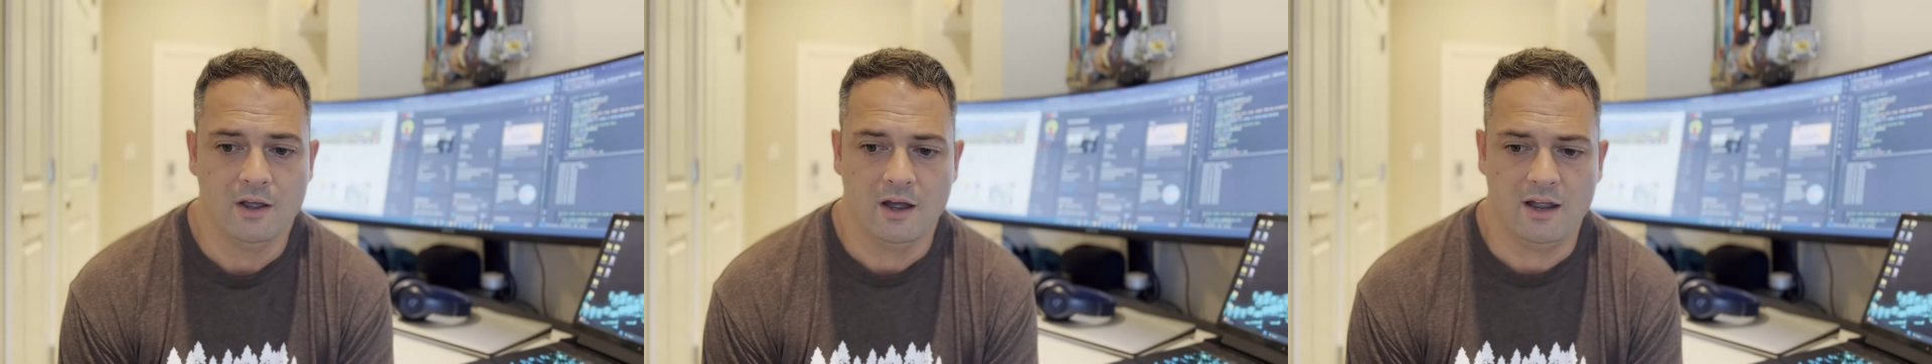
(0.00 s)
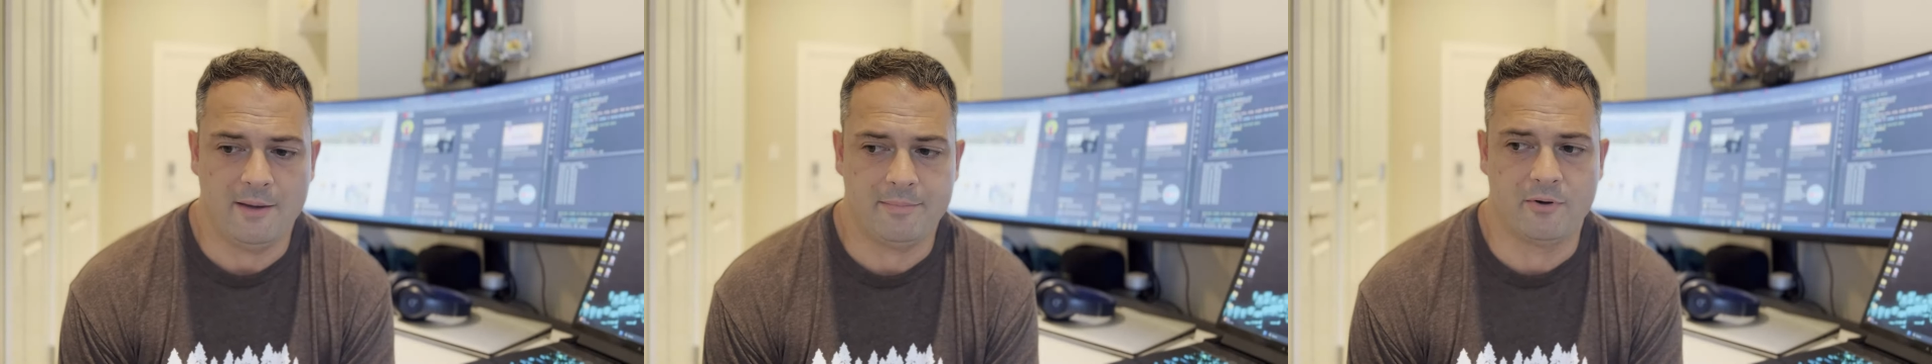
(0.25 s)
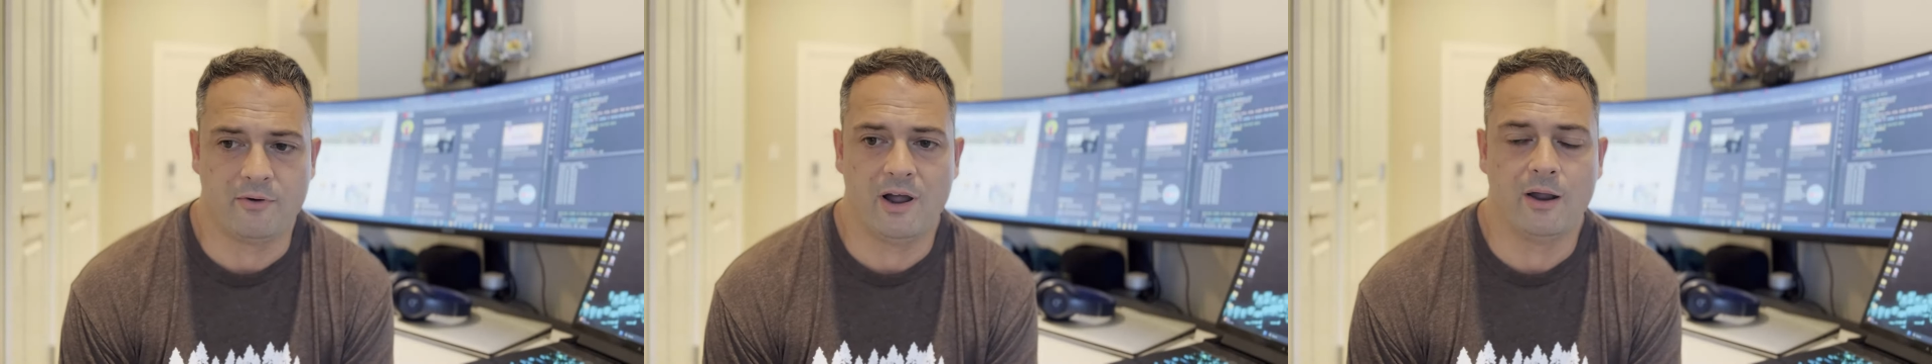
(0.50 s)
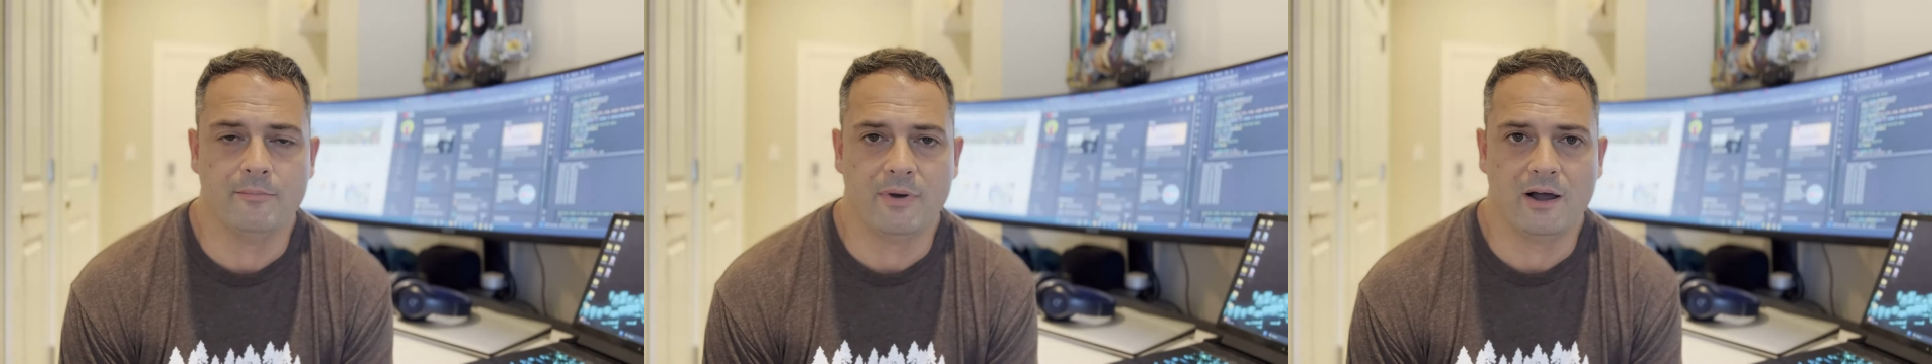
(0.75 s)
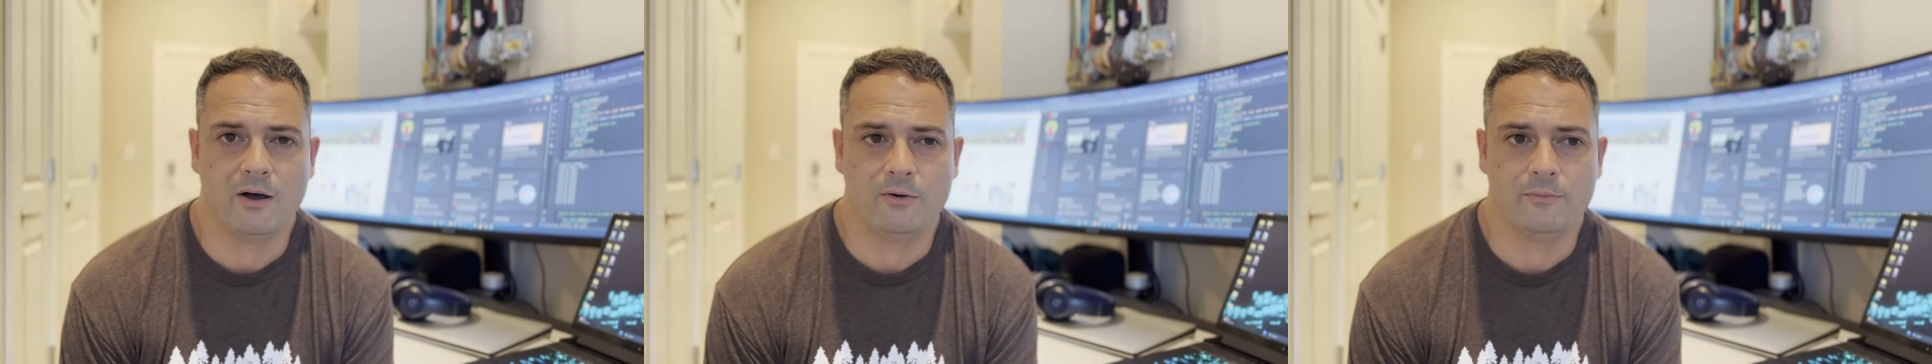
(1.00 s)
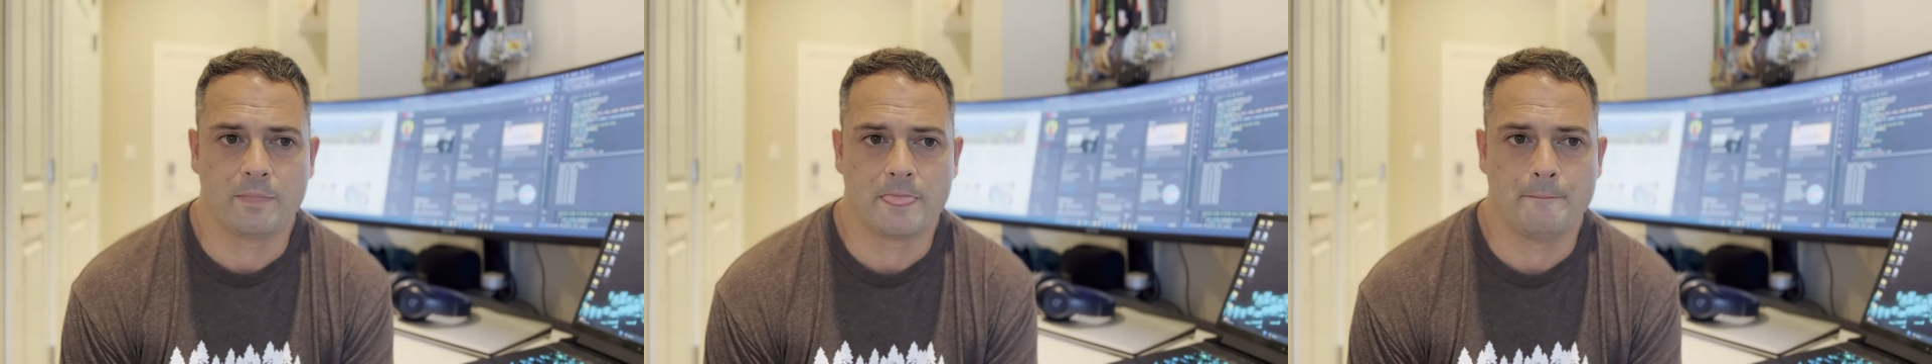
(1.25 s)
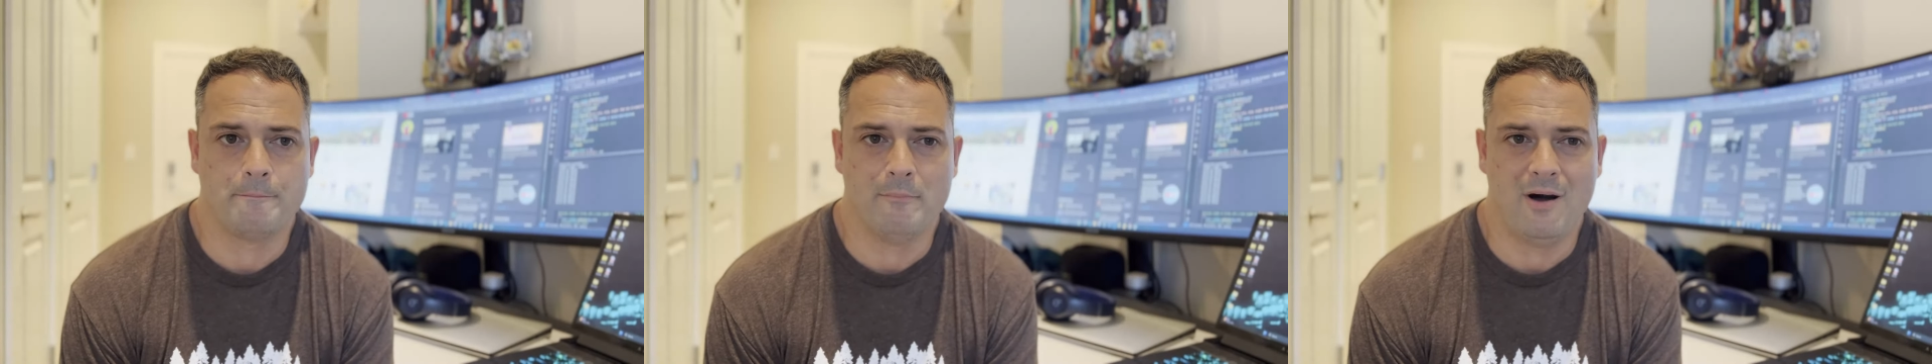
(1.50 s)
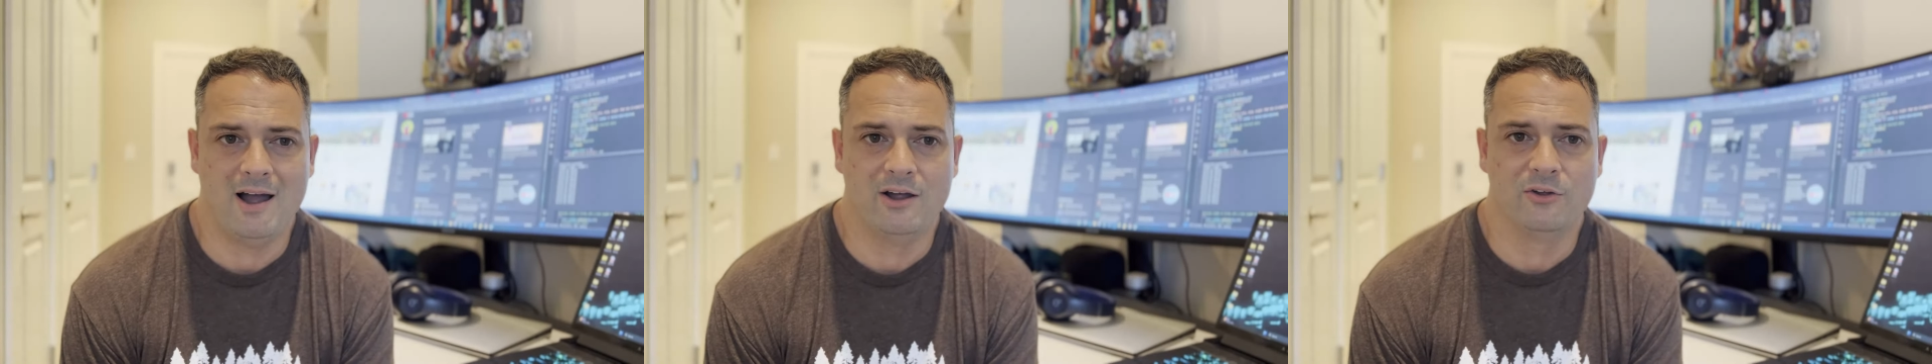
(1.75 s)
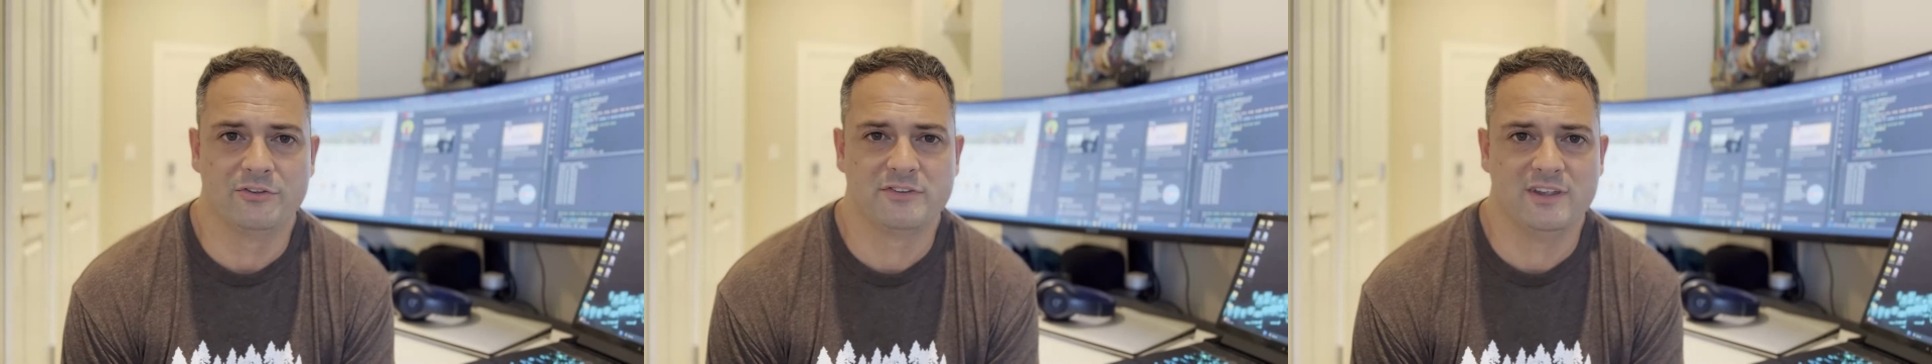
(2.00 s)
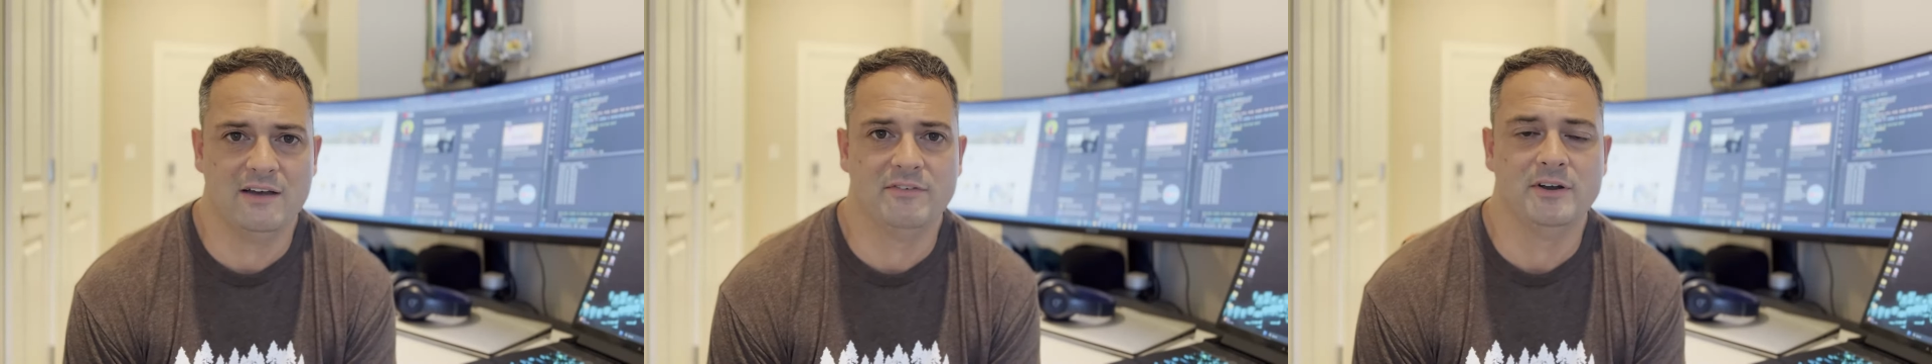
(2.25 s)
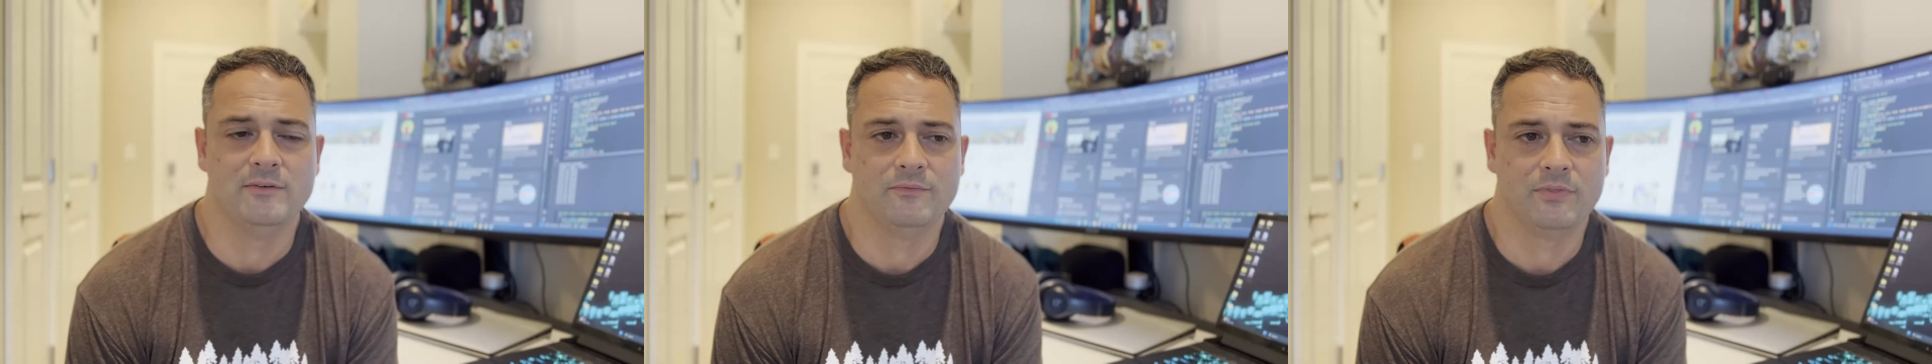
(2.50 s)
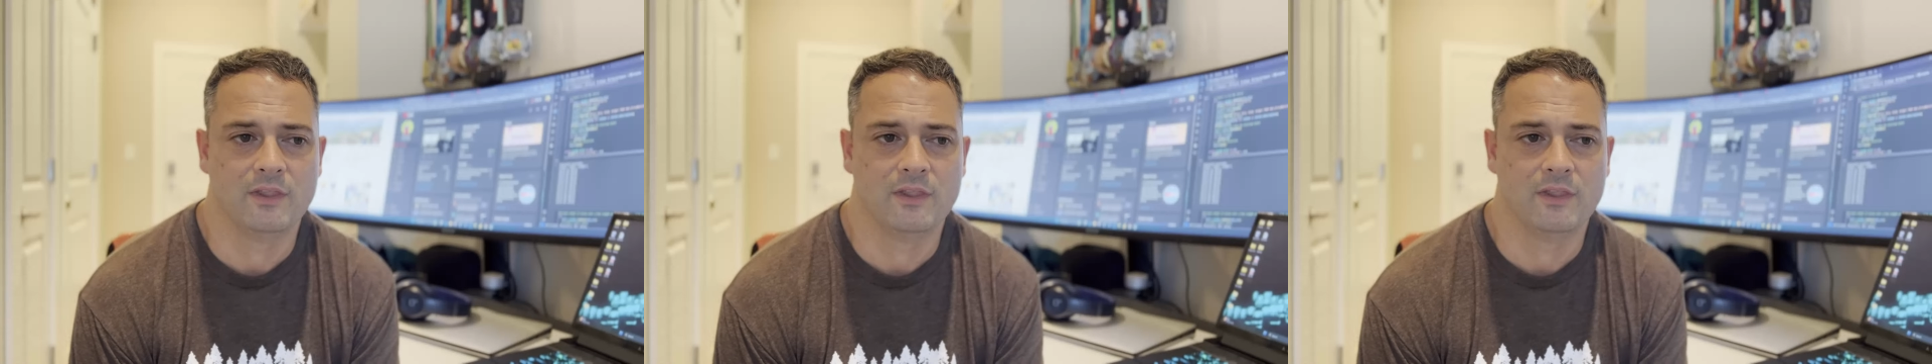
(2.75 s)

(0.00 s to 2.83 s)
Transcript: It happened around about mile seven,